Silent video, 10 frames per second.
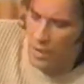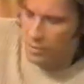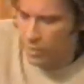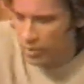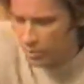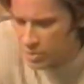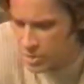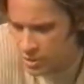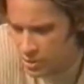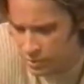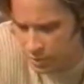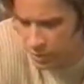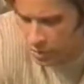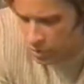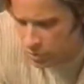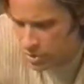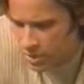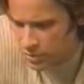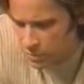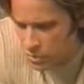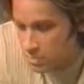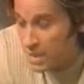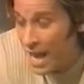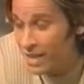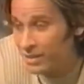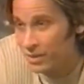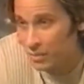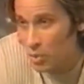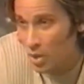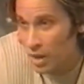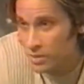brother and sister, you know, there's not supposed to be anything more.